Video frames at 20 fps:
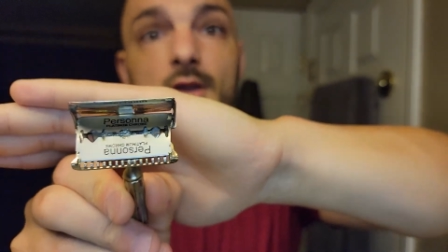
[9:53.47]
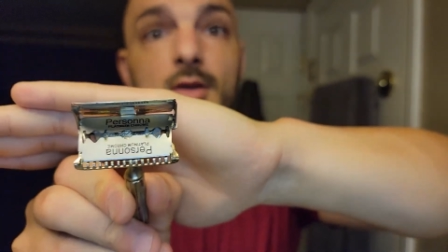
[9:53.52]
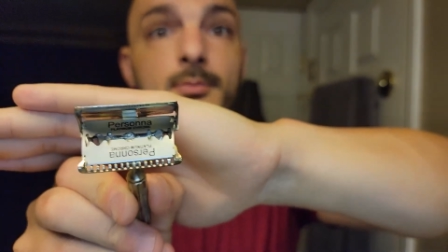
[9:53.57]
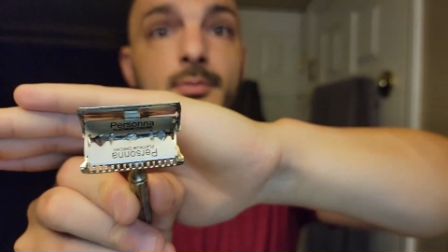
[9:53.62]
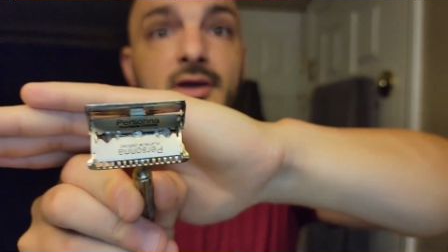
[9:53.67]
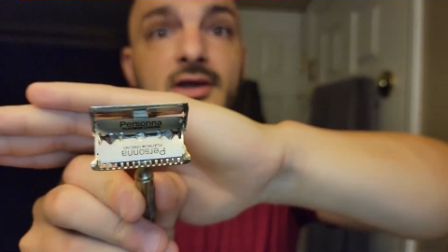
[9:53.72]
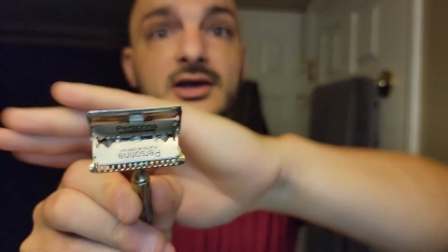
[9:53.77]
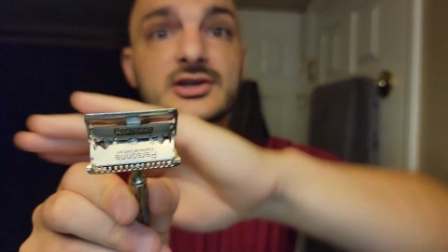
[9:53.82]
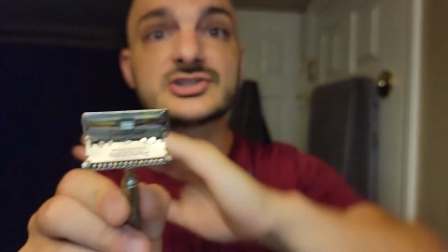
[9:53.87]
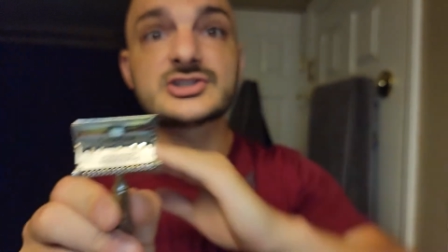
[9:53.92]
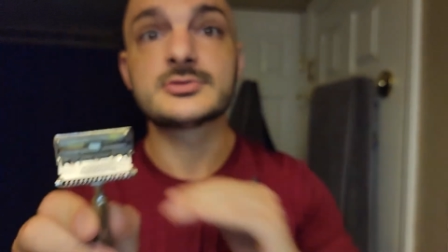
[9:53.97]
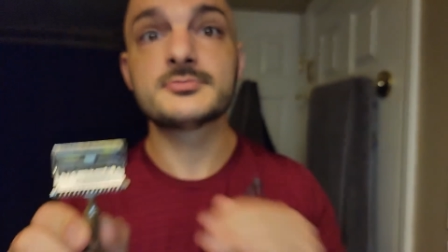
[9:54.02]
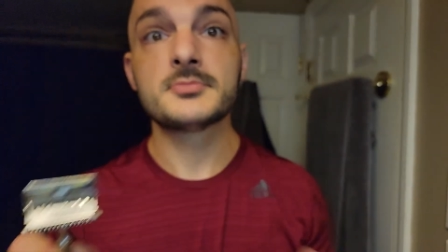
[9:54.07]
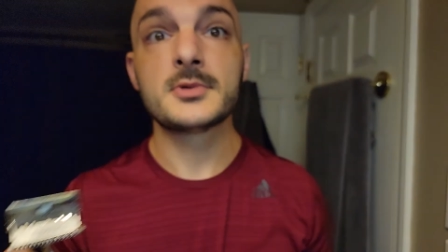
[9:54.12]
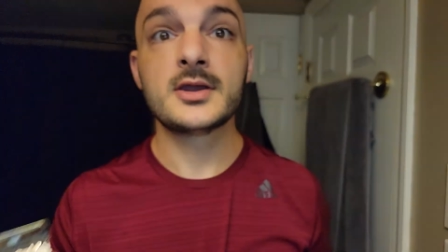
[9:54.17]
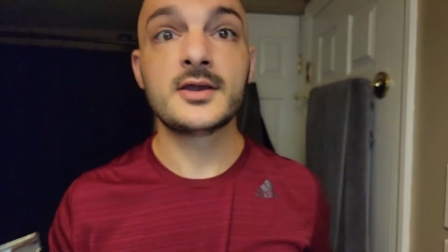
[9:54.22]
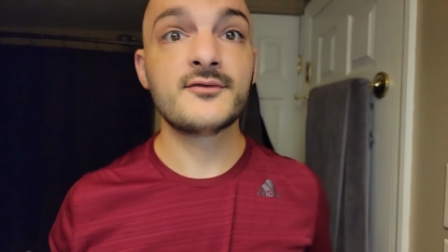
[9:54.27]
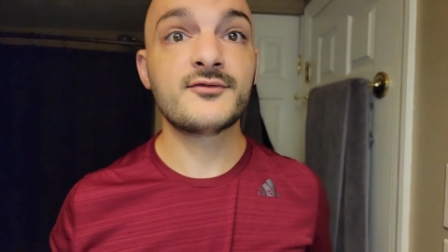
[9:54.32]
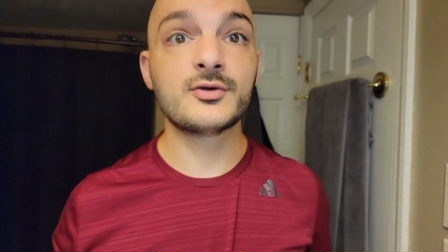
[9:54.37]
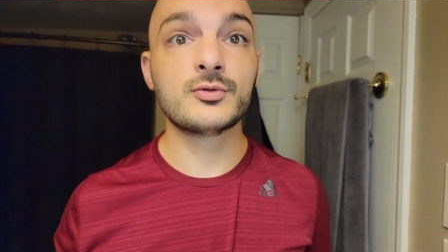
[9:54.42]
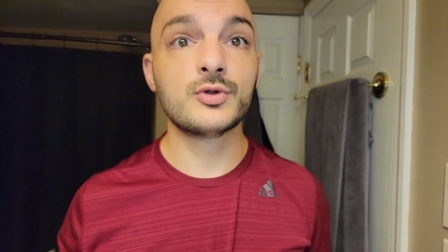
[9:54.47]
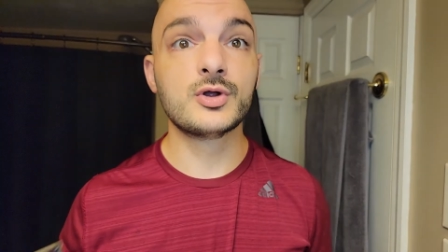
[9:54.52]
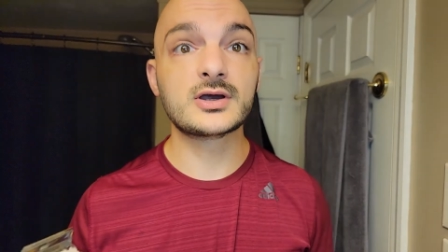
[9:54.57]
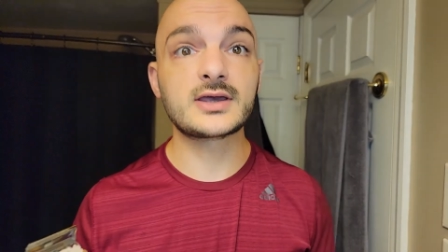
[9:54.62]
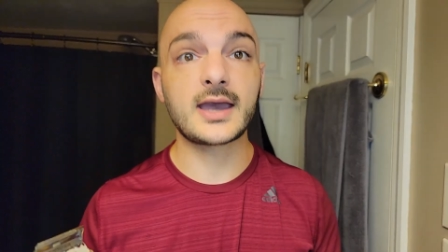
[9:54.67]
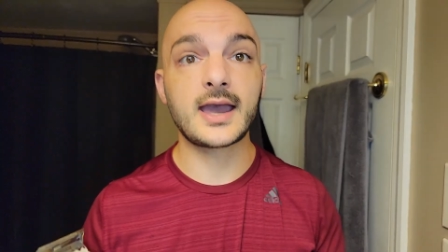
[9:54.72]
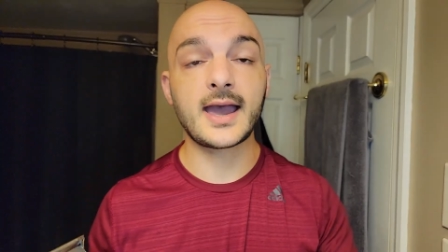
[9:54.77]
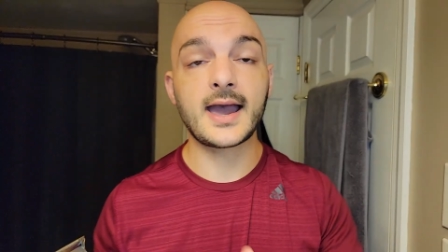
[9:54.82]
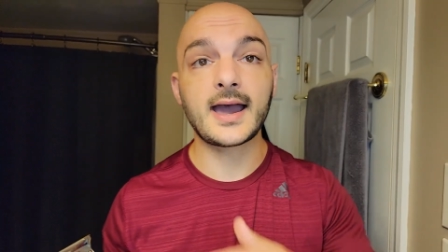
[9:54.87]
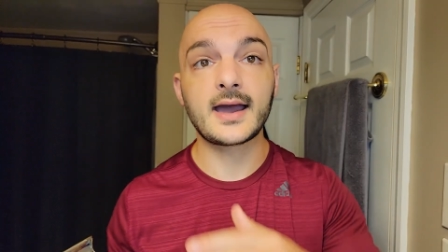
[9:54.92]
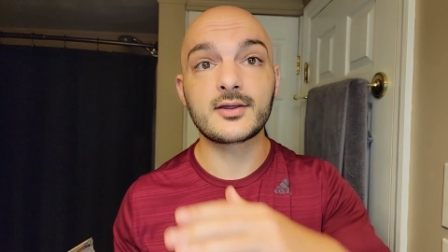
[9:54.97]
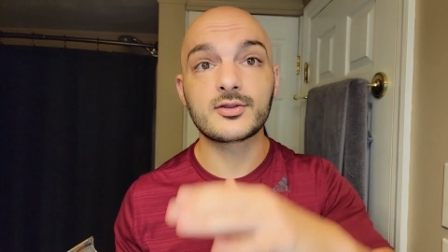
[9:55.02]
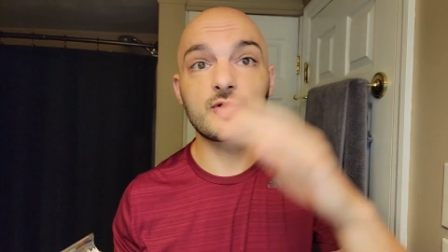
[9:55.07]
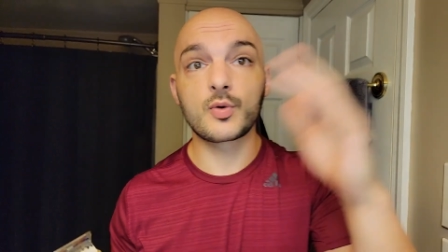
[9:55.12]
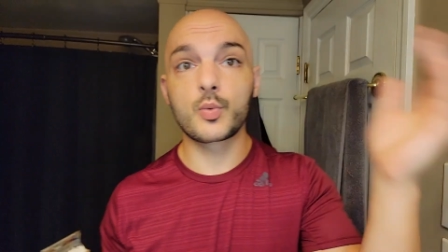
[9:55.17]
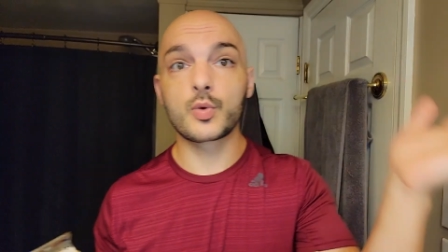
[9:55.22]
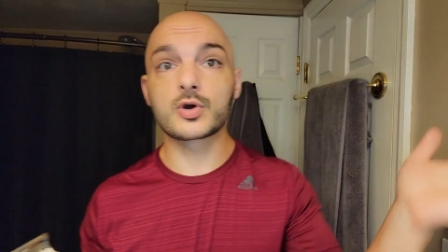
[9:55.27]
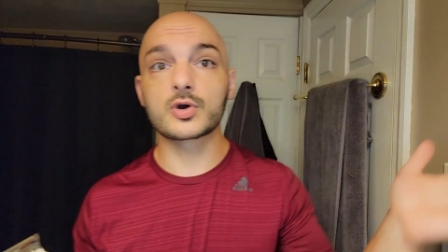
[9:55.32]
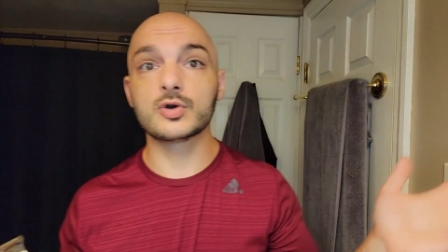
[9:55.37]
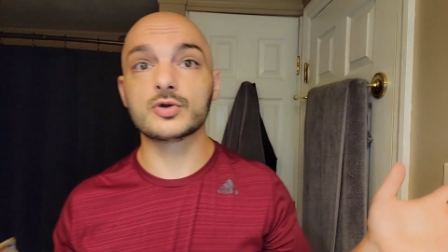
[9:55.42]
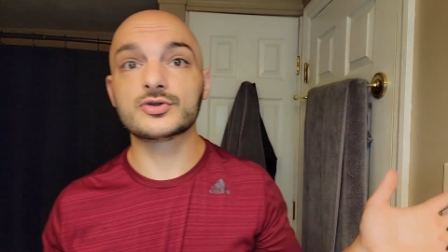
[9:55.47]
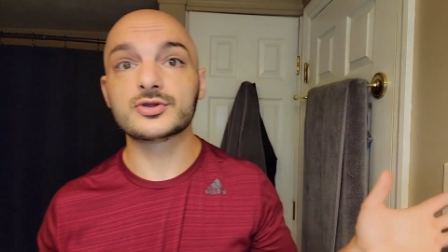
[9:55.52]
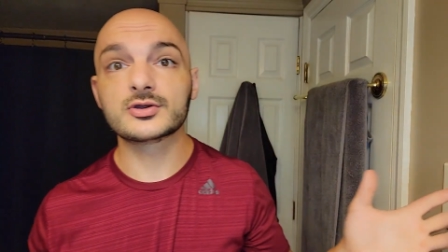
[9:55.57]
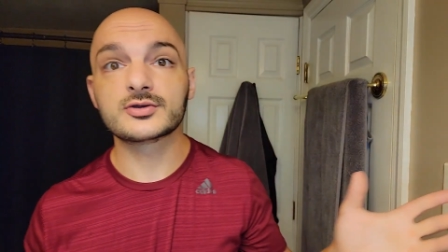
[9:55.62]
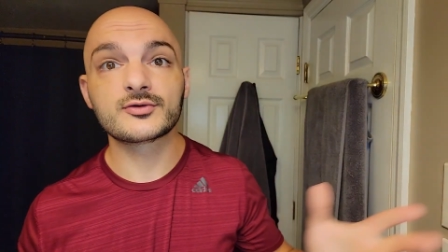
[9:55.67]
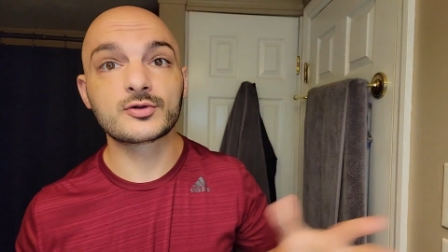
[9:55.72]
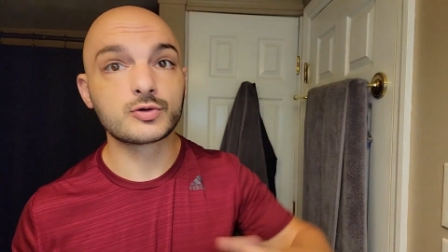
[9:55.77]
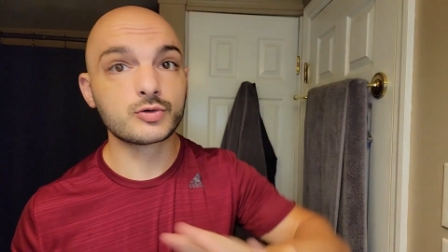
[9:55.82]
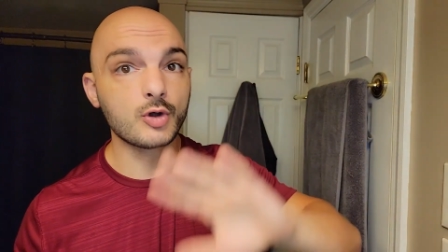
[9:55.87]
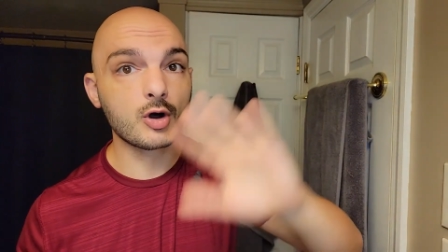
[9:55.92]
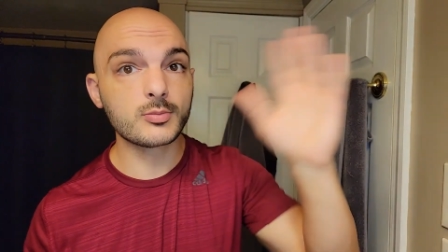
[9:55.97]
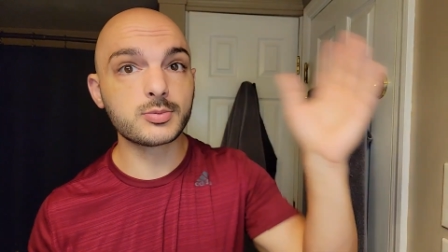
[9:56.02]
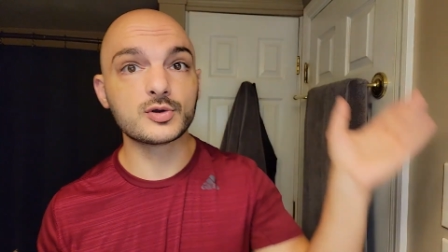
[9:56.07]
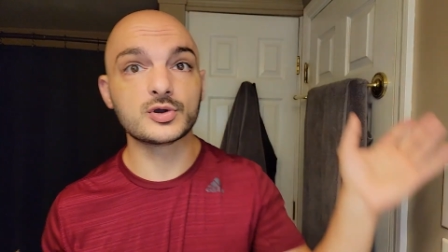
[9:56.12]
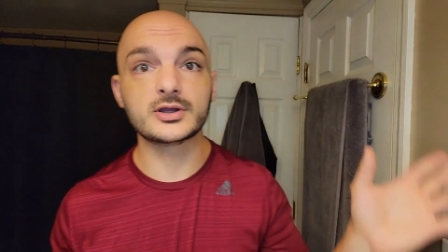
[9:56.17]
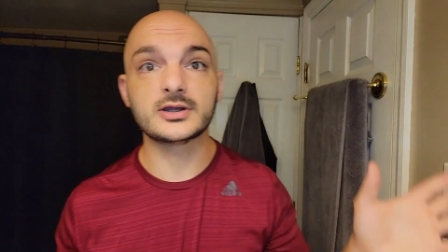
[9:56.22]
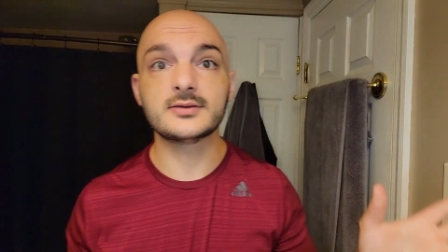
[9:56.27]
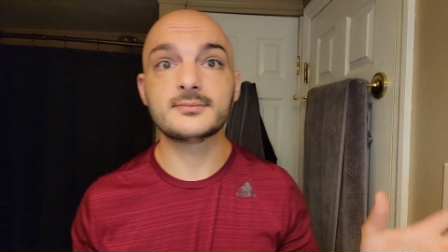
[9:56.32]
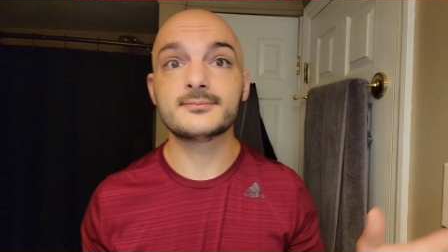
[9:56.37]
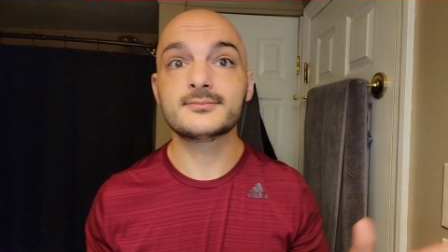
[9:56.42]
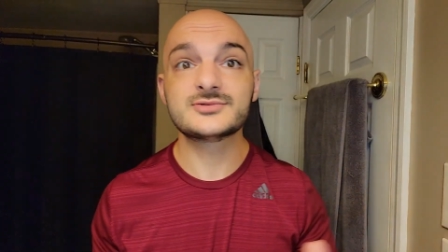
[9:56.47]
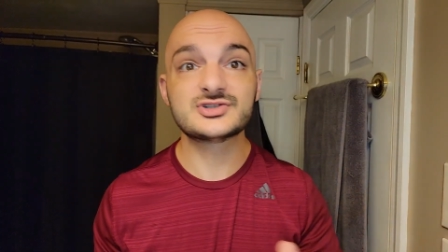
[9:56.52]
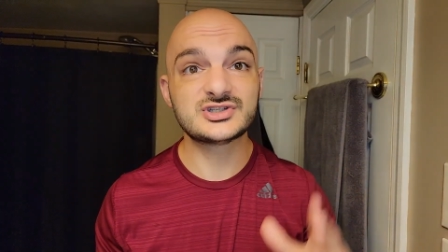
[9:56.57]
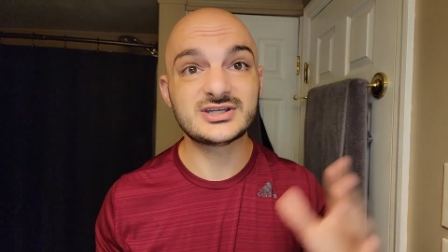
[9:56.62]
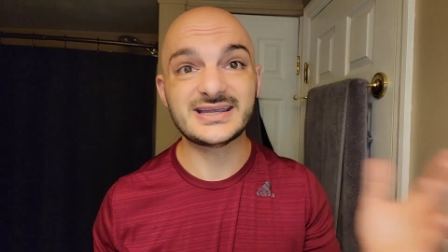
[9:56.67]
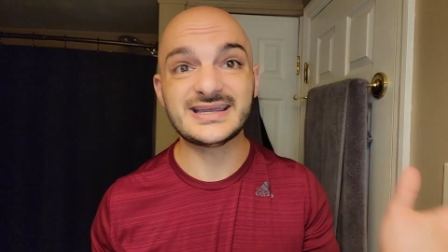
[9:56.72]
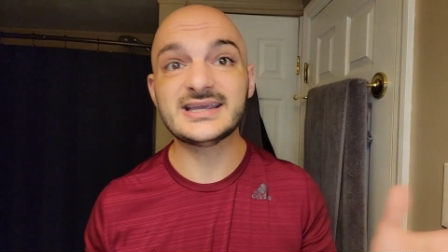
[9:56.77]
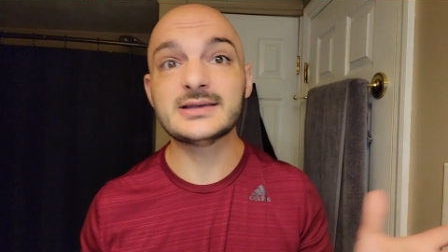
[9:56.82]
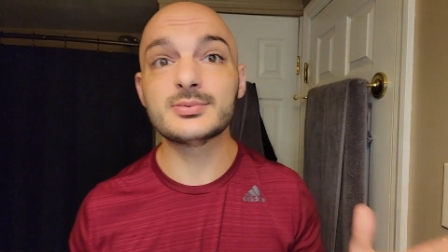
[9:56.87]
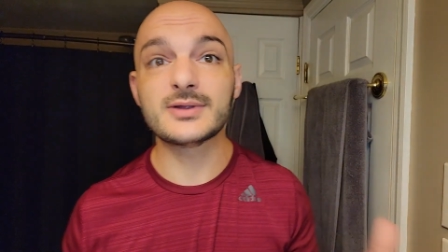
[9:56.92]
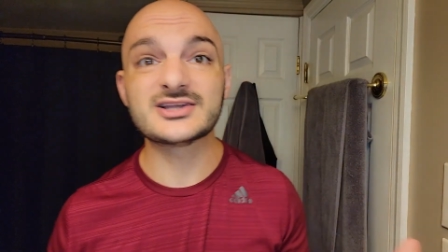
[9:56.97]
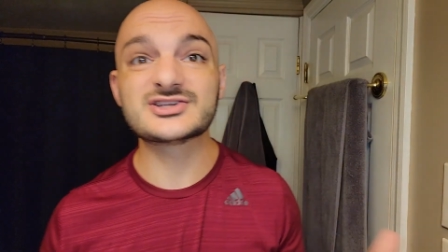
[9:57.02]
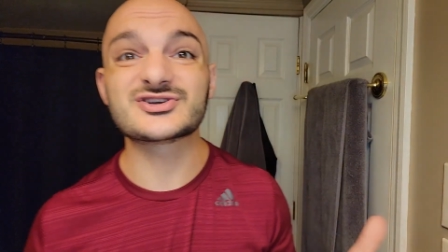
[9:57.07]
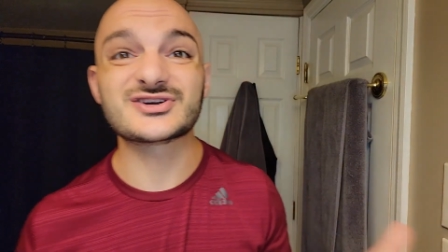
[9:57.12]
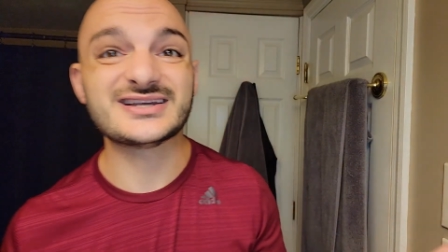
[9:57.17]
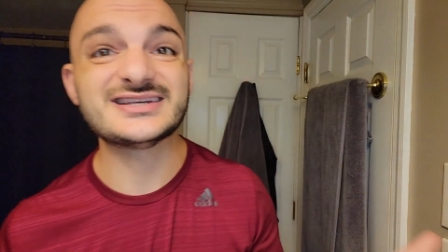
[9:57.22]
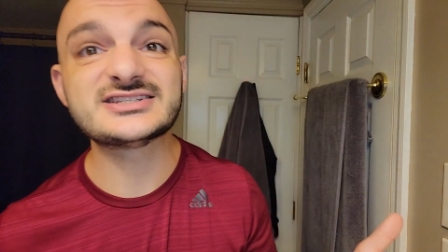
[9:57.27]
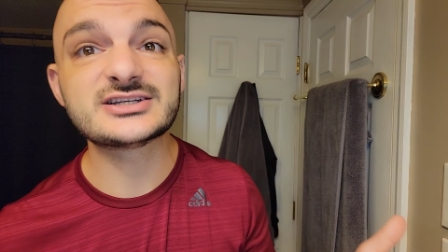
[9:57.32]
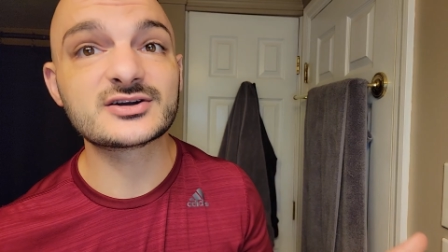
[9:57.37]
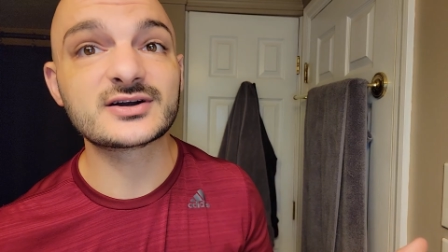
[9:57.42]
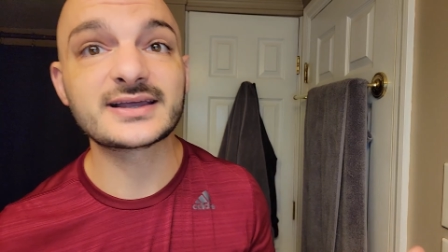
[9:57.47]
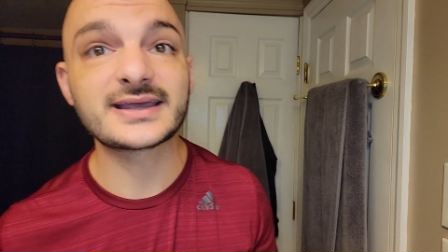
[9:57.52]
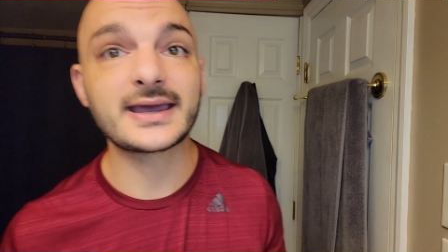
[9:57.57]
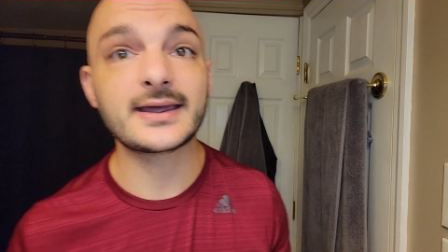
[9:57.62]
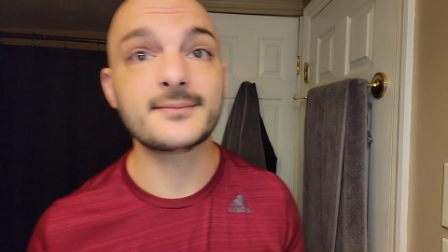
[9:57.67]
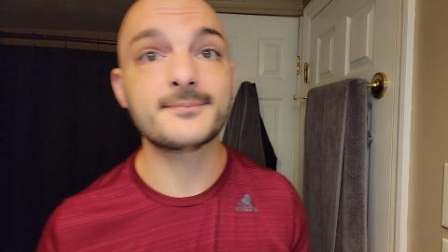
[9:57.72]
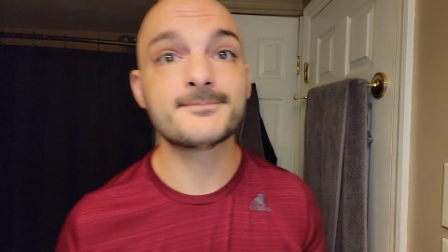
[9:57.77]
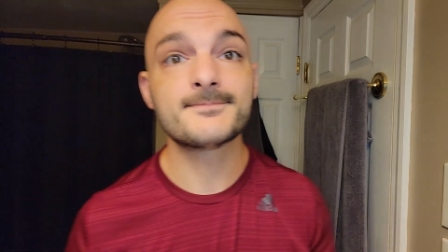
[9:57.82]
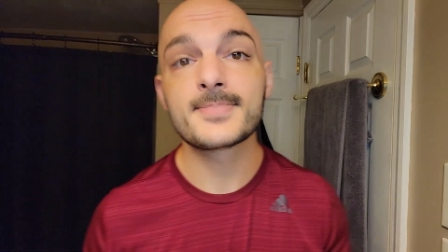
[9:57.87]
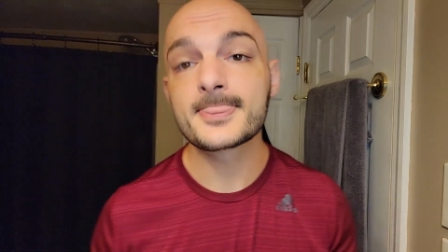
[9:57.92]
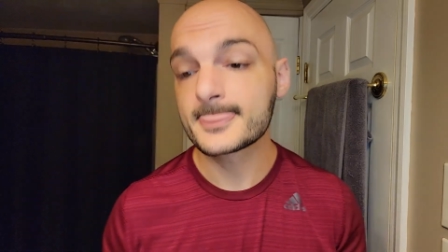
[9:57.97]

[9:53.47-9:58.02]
Because if you look at the world globally, DE blades are easier to get.